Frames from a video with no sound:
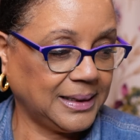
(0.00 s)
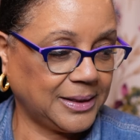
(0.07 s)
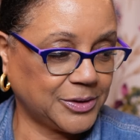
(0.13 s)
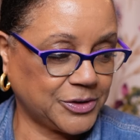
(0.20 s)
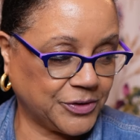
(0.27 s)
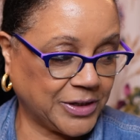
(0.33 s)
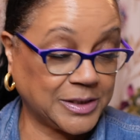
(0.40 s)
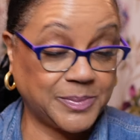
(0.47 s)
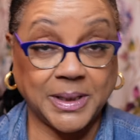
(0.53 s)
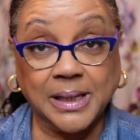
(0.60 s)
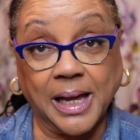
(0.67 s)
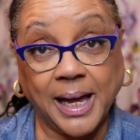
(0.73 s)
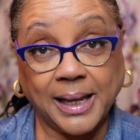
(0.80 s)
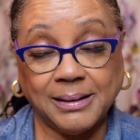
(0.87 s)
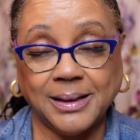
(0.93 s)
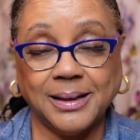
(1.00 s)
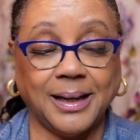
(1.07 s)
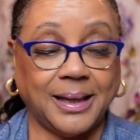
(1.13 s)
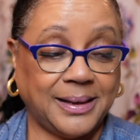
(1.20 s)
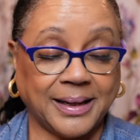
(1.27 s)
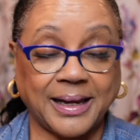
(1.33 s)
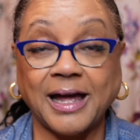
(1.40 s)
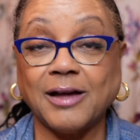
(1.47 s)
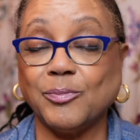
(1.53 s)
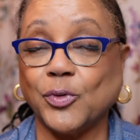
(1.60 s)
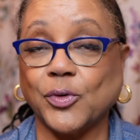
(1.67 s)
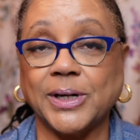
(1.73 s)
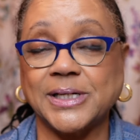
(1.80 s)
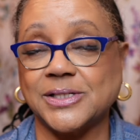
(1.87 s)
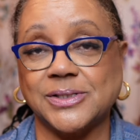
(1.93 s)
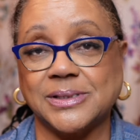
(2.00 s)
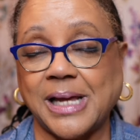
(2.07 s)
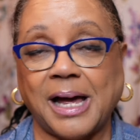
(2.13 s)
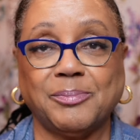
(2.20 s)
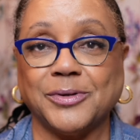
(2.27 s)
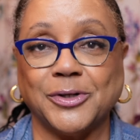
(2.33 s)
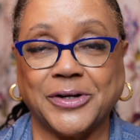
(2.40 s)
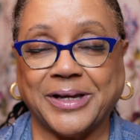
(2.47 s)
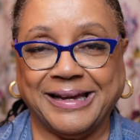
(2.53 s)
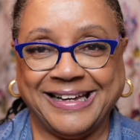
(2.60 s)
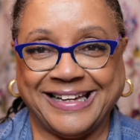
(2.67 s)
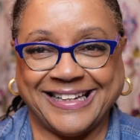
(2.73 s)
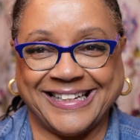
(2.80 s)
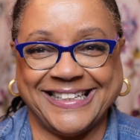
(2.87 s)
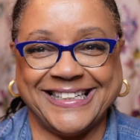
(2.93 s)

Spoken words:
It turned out to be a lot. I think I have more. I just stopped looking.